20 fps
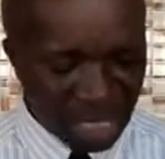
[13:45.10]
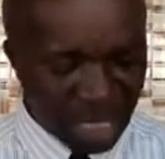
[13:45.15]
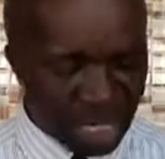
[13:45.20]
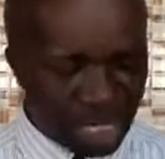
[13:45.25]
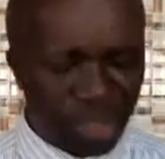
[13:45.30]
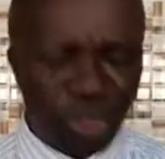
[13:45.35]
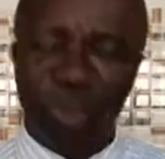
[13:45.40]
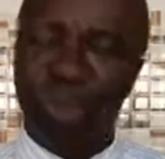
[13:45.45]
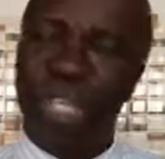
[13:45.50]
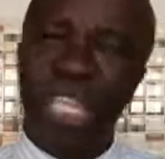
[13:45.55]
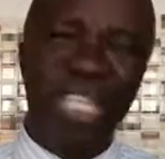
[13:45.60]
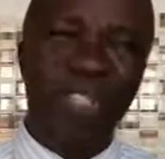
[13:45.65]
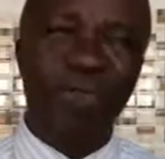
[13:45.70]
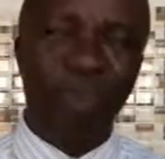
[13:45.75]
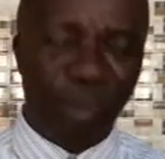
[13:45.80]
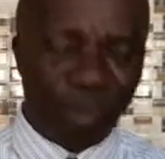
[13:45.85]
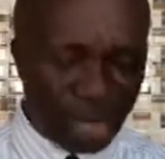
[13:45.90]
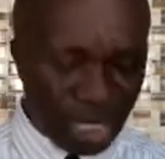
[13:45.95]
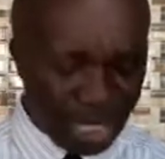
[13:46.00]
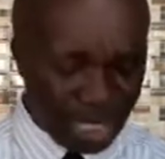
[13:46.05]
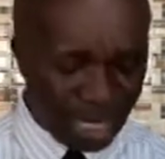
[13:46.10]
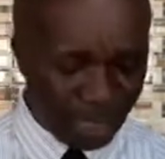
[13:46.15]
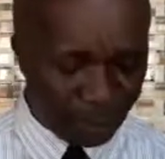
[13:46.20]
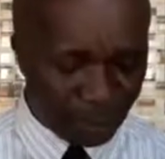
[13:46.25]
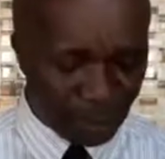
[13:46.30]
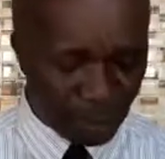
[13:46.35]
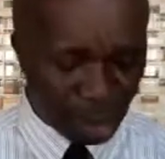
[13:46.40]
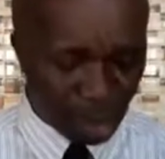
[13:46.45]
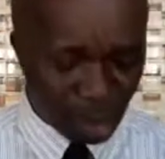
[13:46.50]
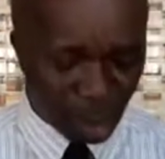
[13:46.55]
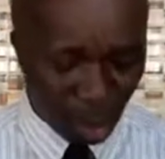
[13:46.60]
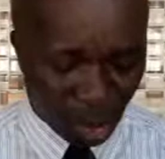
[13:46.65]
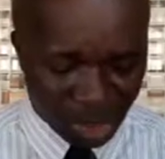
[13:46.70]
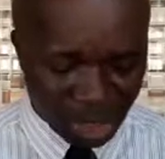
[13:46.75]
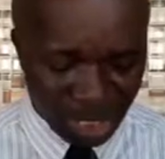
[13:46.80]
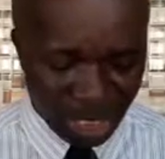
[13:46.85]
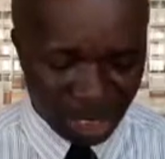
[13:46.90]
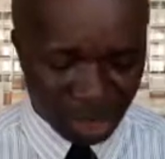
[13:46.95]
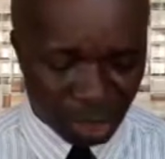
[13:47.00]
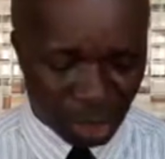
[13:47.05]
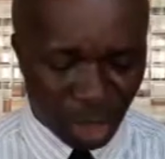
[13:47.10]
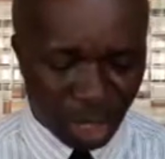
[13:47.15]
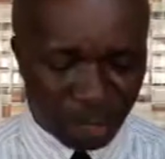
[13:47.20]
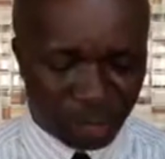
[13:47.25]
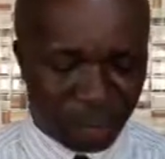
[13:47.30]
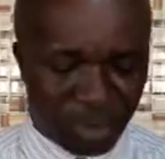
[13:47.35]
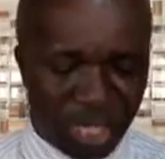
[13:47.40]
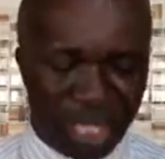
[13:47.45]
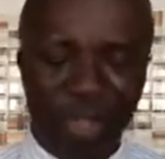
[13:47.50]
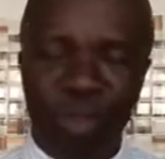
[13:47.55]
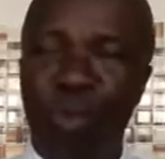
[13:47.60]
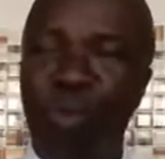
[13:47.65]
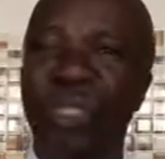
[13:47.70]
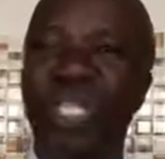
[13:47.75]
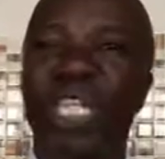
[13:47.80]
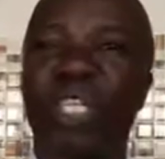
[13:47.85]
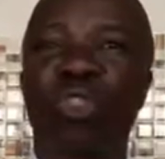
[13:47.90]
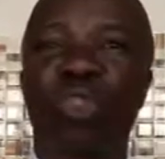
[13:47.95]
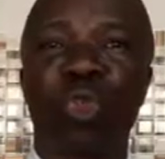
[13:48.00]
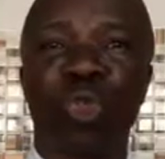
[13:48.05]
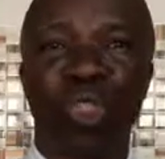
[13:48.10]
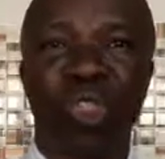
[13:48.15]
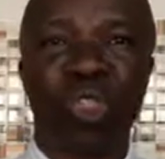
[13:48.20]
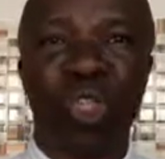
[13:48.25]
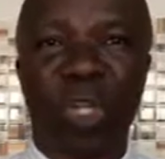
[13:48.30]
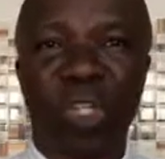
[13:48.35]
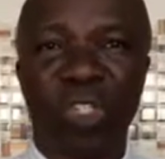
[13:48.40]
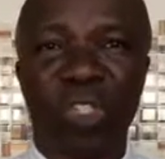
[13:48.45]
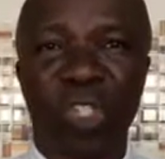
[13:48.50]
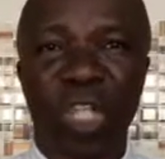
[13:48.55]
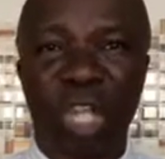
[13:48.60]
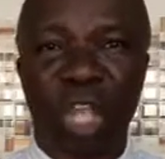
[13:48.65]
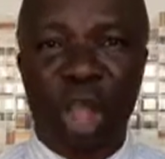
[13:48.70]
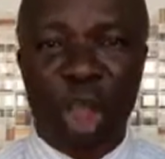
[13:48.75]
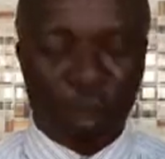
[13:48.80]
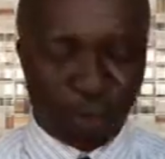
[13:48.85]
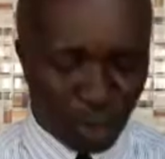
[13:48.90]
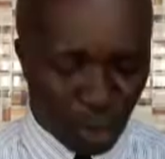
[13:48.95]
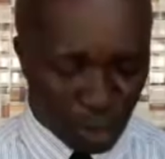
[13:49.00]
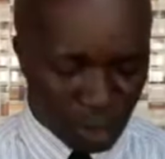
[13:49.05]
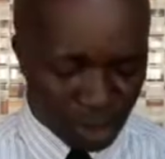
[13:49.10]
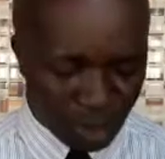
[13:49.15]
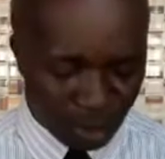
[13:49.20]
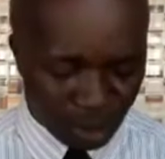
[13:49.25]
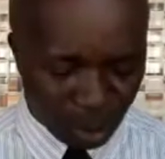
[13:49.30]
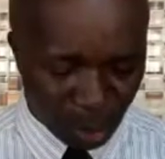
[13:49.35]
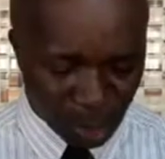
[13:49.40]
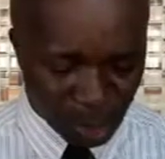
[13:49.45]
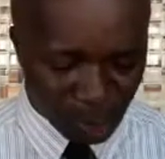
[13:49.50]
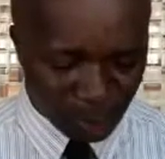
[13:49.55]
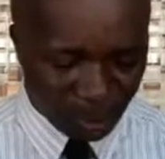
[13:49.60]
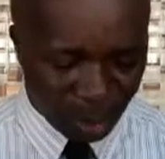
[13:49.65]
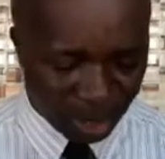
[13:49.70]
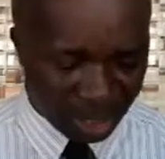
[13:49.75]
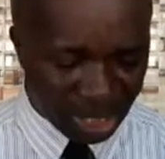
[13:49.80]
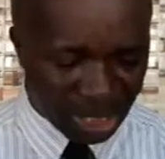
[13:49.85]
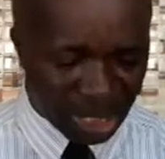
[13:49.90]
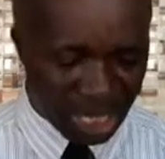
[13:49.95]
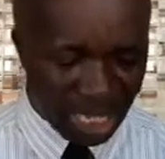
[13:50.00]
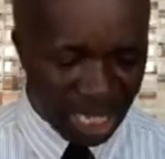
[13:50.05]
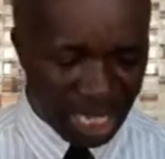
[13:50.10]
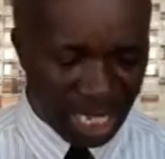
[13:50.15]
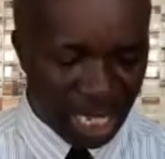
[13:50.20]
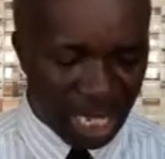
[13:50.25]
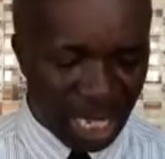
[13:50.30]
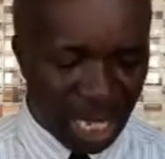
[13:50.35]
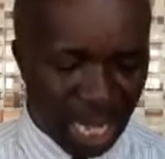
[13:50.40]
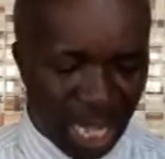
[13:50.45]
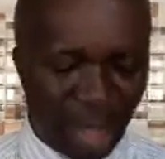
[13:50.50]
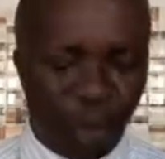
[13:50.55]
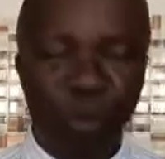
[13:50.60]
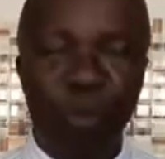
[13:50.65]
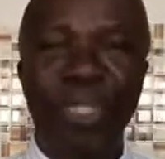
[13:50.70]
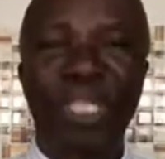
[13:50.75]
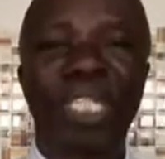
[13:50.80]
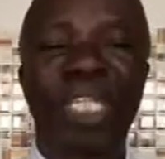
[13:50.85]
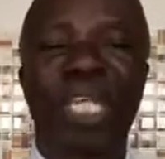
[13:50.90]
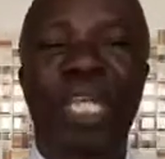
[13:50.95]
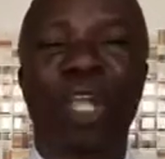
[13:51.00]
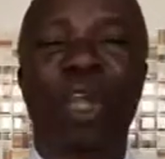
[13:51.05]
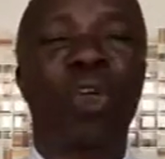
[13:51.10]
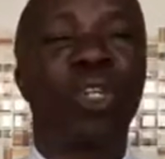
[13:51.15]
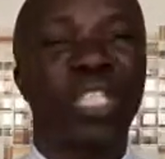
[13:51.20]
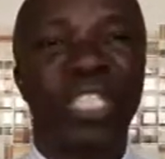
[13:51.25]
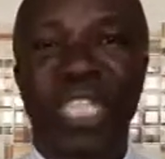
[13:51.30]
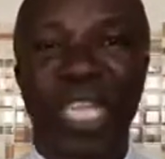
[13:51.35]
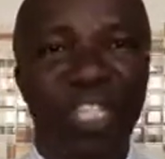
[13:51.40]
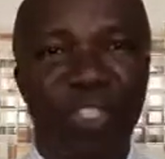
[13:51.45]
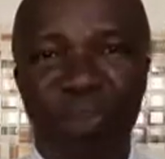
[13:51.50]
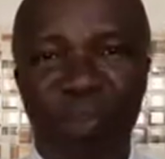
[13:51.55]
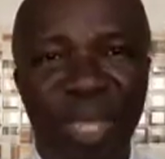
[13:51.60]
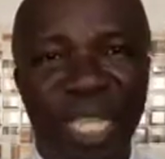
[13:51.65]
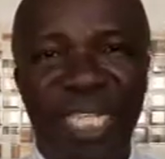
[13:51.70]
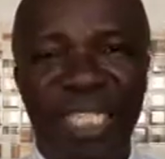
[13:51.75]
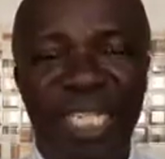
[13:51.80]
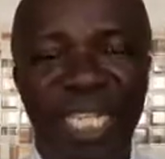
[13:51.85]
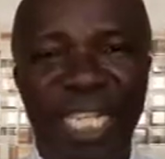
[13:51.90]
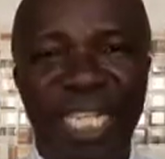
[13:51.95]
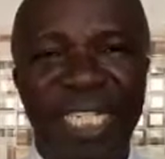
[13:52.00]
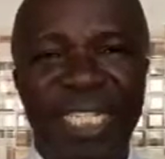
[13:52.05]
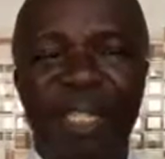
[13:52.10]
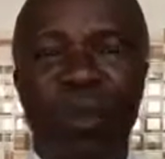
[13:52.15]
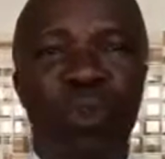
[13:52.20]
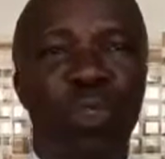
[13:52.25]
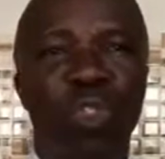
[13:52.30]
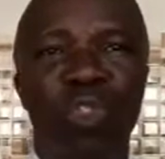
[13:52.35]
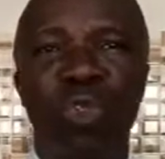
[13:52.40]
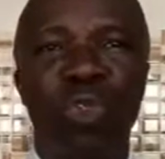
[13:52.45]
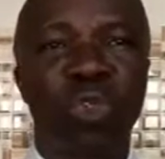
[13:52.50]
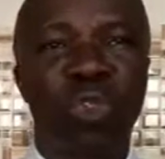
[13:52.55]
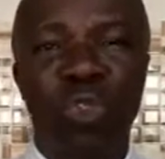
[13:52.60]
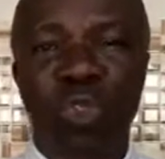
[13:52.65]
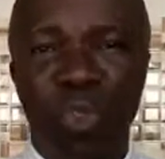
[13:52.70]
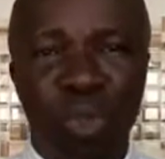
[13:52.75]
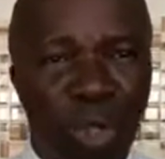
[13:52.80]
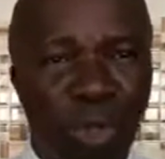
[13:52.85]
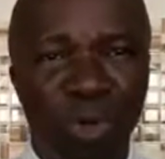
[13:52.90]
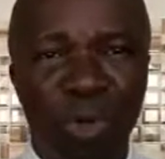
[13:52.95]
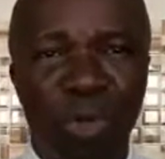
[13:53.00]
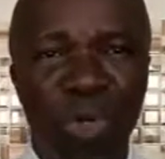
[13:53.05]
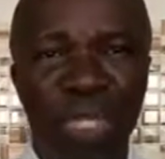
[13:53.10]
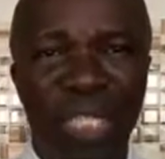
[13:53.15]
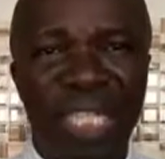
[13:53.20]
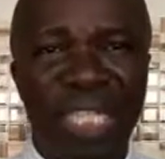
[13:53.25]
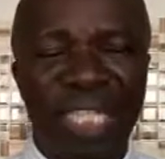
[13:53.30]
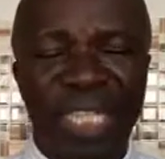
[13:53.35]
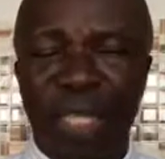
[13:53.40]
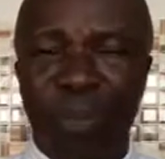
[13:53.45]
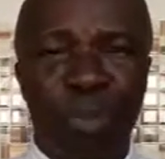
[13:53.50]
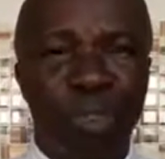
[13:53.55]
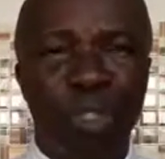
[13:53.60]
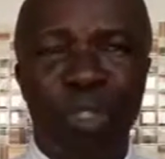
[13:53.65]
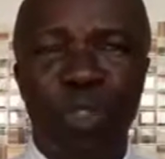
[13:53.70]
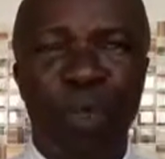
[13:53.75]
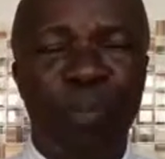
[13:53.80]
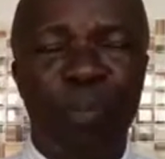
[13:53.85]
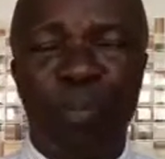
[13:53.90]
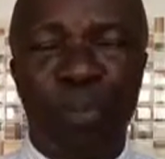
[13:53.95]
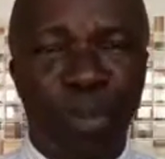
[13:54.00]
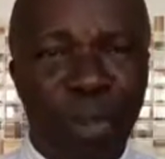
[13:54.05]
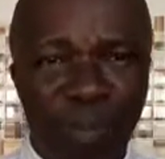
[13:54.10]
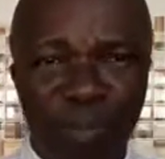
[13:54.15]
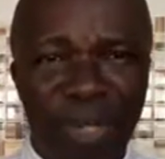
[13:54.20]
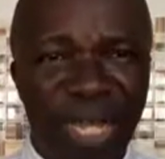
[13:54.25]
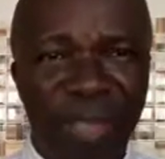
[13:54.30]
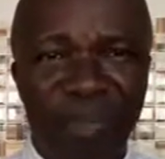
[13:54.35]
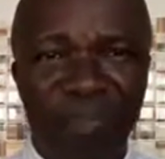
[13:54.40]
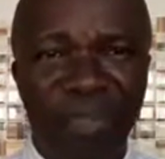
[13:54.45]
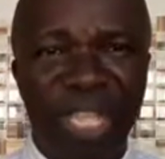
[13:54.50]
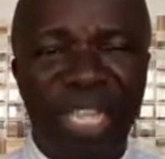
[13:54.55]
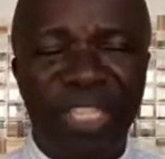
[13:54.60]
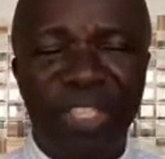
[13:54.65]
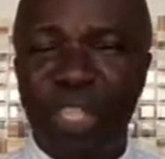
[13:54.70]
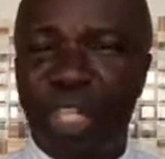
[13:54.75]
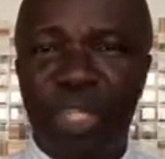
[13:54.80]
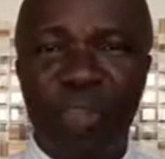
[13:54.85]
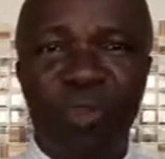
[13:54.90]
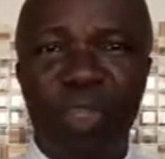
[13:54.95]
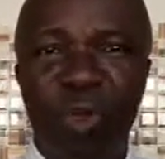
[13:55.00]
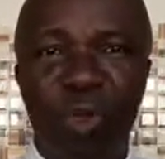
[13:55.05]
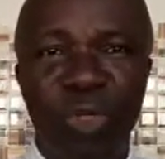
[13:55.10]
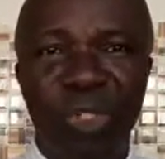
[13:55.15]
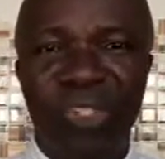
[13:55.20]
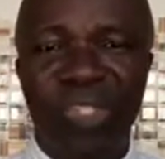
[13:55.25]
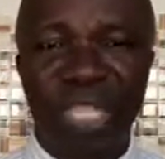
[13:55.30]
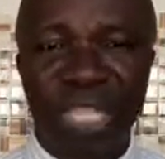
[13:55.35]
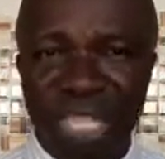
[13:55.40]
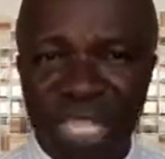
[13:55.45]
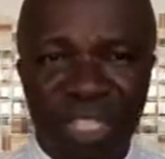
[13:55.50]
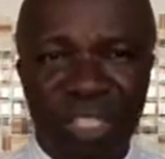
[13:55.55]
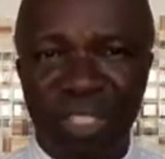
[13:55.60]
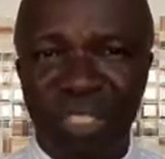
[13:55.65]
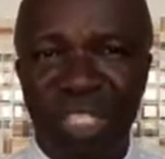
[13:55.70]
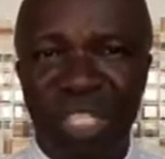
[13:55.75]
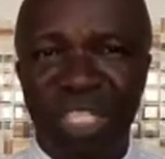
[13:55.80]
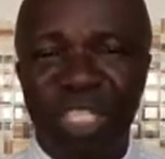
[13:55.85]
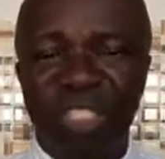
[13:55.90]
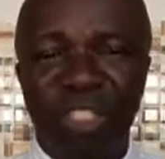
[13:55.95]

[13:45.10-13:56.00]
So this family lived joyfully with their two sons, of course, in prosperity and with contentment. There was no sorrow there was no problem. None of them was ill.